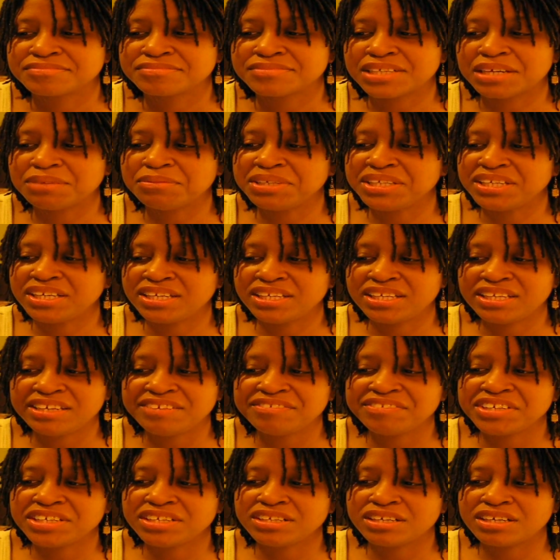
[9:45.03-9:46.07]
and
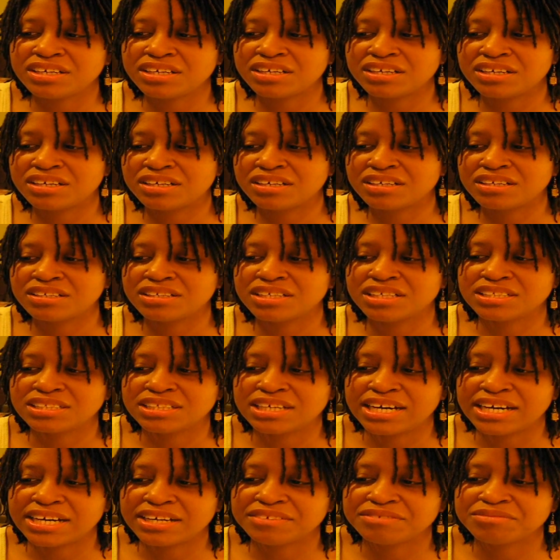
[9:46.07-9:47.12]
even a
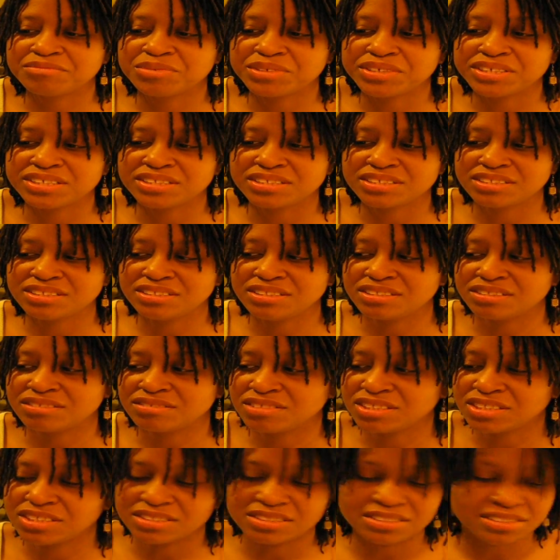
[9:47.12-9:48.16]
lot of what,
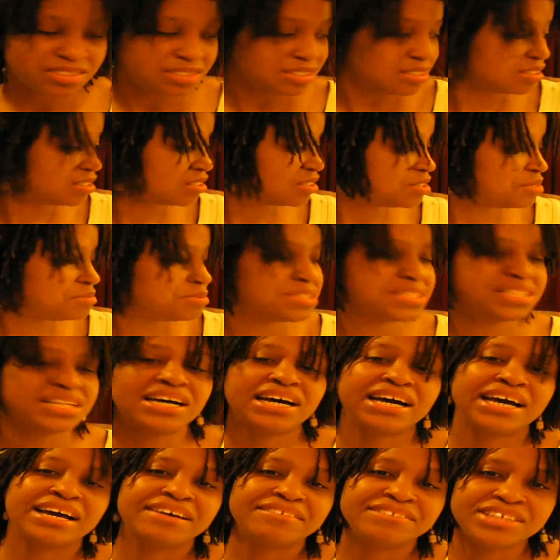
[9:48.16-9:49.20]
the herbs that I
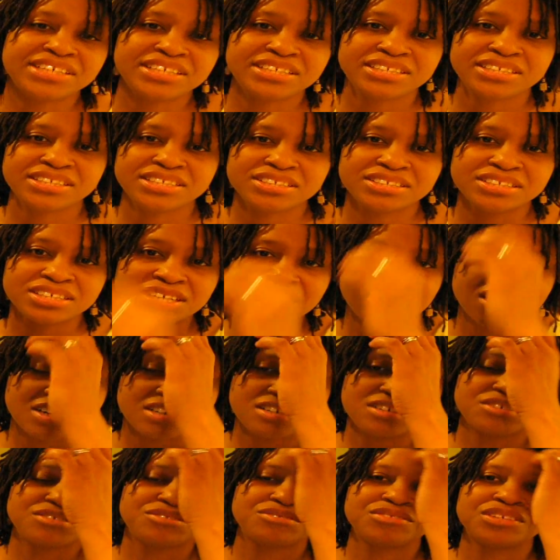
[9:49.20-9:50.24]
have in here
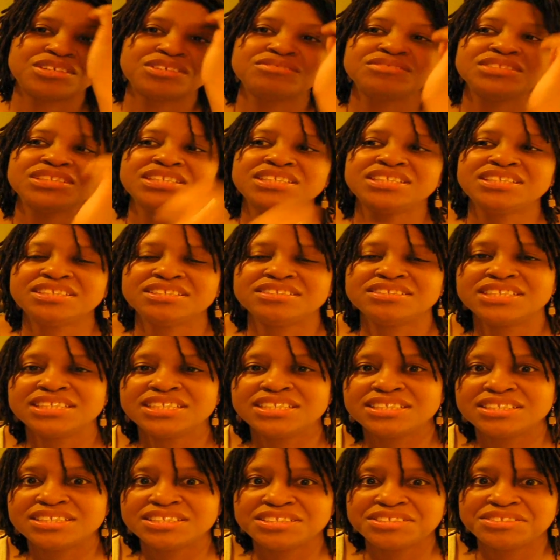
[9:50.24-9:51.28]
are grown here
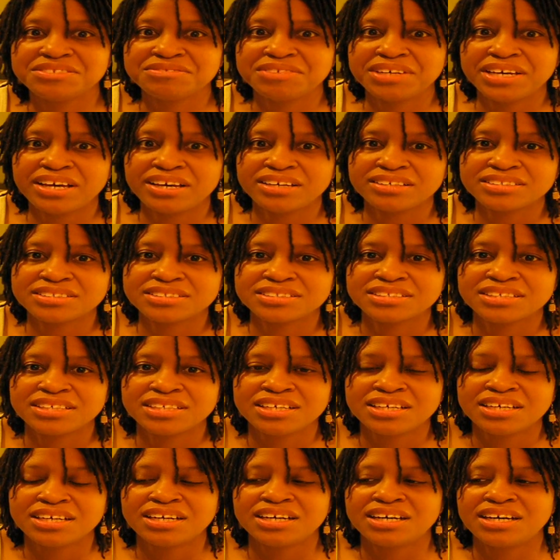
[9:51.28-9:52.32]
in the U.S.
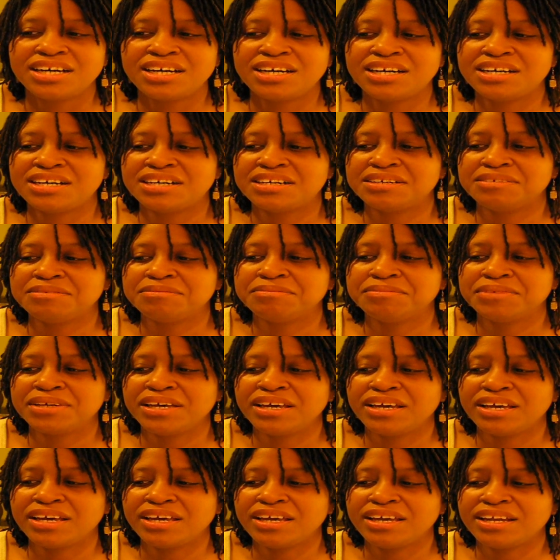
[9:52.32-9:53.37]

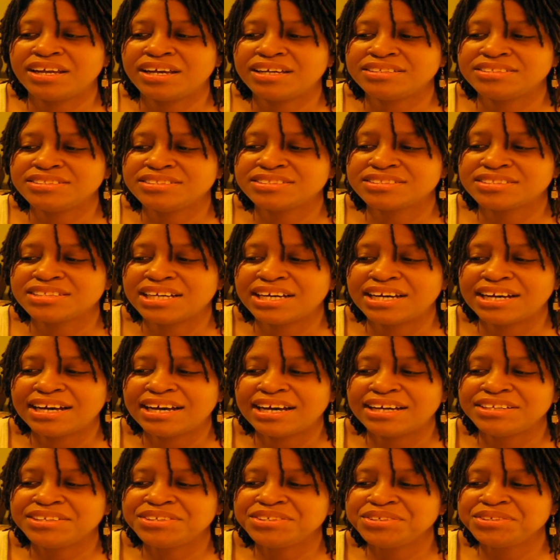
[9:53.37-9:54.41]
And
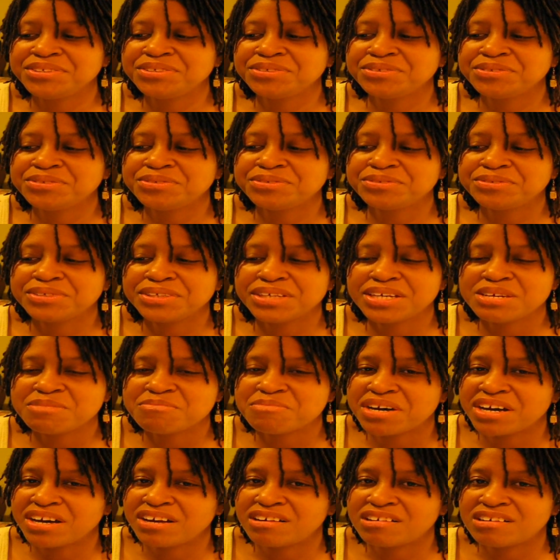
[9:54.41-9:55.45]
I knew in
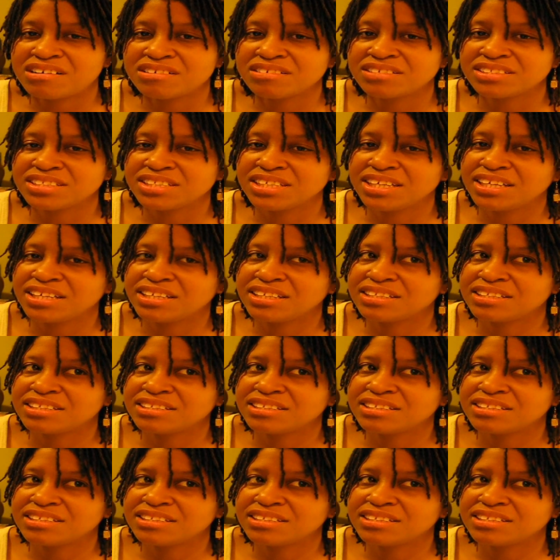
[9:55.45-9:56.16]
my heart that